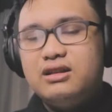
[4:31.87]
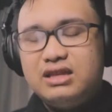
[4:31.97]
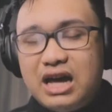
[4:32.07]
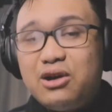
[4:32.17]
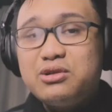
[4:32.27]

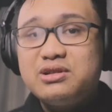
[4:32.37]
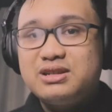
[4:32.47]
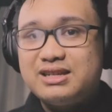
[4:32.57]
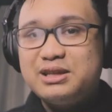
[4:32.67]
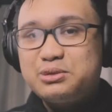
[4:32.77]
Now,
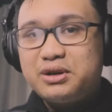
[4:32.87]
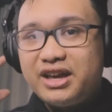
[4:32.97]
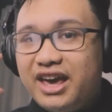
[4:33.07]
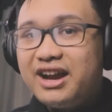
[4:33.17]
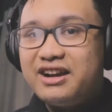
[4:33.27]
since
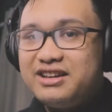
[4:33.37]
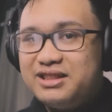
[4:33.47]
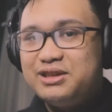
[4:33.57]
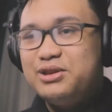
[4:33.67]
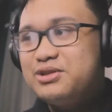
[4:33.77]
we're here
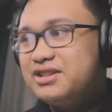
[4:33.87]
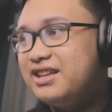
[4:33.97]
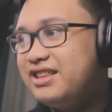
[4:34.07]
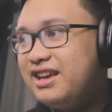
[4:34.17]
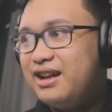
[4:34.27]
and
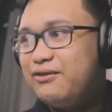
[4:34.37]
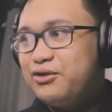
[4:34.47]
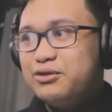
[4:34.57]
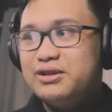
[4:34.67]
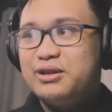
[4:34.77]
using the
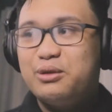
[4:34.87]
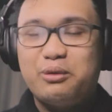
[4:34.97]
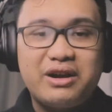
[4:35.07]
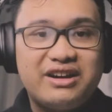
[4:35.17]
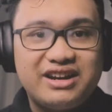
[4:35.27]
headphone and
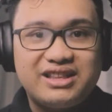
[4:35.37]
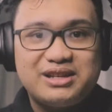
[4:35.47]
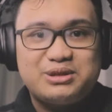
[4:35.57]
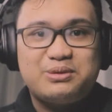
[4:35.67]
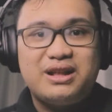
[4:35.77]
wearing it
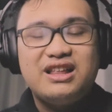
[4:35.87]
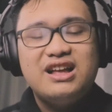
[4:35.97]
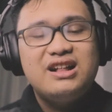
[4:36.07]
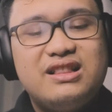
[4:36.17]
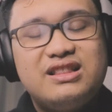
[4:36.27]
as well,
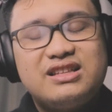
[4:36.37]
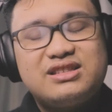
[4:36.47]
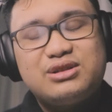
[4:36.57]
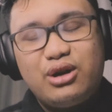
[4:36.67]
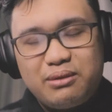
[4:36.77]

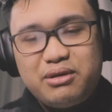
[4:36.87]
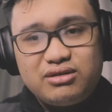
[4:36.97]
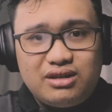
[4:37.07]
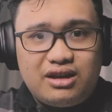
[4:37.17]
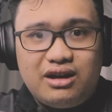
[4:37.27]
let's talk
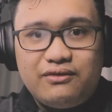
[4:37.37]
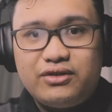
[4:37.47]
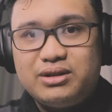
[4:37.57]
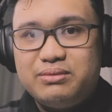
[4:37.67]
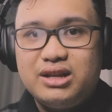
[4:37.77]
about the
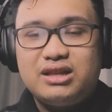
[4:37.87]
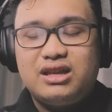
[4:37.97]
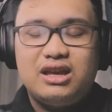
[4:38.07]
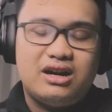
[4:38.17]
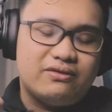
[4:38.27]

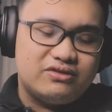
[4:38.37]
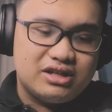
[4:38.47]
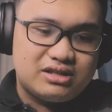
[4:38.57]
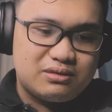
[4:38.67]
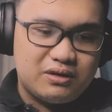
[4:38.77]
comfortability of
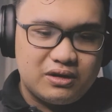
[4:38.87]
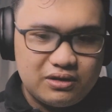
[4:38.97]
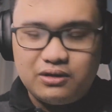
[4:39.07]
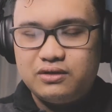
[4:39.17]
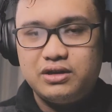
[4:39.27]
this
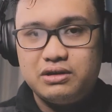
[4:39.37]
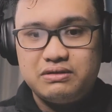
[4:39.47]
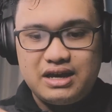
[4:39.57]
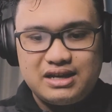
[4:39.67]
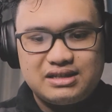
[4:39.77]
OneOdio
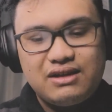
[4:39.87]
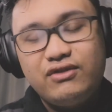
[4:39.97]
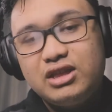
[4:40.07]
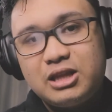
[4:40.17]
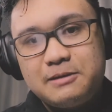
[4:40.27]

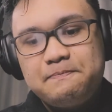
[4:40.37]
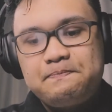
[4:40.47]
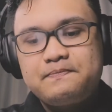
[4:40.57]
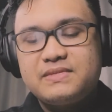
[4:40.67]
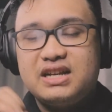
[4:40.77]

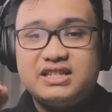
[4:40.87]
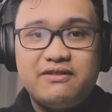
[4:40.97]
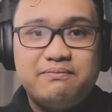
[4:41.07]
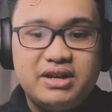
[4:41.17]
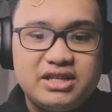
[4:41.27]
A70. As
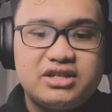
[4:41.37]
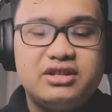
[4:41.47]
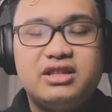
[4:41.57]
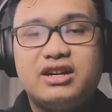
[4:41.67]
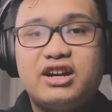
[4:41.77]
I've
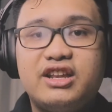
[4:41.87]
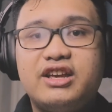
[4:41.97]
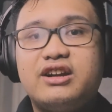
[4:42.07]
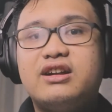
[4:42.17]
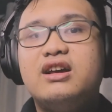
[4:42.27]
mentioned
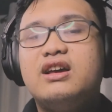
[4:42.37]
earlier,